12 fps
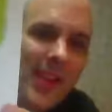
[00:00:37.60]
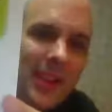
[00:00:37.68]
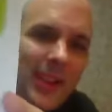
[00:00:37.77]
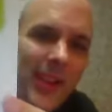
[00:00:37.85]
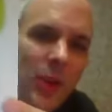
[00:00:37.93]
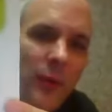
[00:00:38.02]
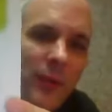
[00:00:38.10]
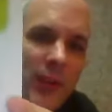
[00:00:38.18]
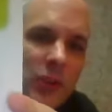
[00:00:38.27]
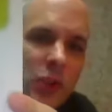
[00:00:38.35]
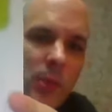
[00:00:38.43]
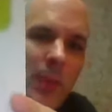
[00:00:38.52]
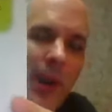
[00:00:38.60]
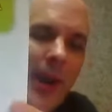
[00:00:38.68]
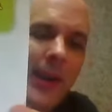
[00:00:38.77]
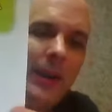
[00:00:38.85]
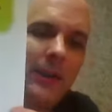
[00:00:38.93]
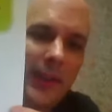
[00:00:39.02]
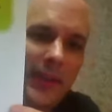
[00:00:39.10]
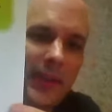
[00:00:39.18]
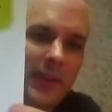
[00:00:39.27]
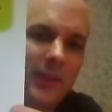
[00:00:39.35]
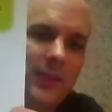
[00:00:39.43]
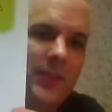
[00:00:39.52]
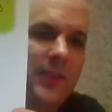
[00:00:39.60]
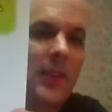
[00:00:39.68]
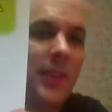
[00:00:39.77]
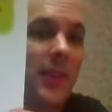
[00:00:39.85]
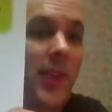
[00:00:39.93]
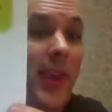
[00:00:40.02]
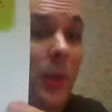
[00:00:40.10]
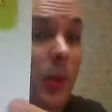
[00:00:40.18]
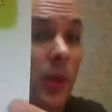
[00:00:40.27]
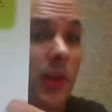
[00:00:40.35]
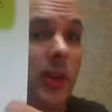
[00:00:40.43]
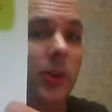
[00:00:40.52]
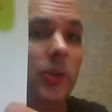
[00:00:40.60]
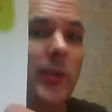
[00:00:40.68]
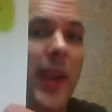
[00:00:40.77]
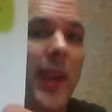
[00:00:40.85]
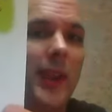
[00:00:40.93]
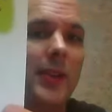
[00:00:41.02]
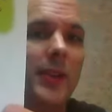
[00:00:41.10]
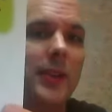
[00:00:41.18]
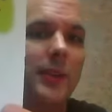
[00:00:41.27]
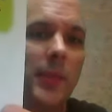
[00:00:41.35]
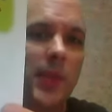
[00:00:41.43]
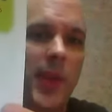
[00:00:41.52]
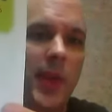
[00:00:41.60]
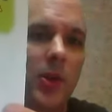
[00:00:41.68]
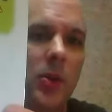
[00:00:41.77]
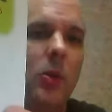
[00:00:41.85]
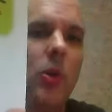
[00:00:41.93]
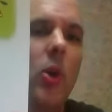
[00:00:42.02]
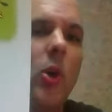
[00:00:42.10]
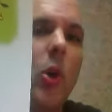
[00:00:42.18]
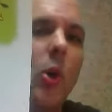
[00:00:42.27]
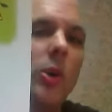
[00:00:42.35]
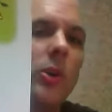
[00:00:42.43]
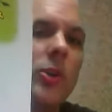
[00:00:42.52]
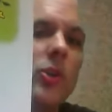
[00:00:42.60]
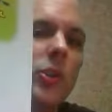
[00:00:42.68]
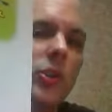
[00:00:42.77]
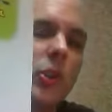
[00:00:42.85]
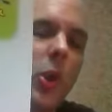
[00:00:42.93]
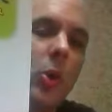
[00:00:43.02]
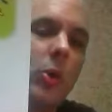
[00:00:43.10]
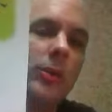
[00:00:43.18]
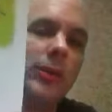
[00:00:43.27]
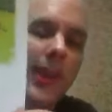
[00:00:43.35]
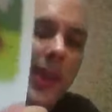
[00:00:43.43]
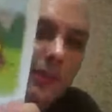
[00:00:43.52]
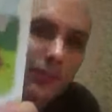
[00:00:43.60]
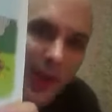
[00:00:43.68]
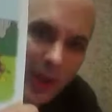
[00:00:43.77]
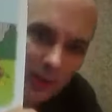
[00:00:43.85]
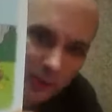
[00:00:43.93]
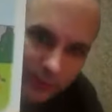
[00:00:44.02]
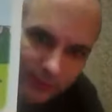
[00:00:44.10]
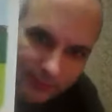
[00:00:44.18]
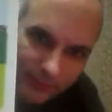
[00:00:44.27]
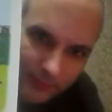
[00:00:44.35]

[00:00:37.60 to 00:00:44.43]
Cleo finished her pile of leaves. They were red, yellow, orange, gold, and brown.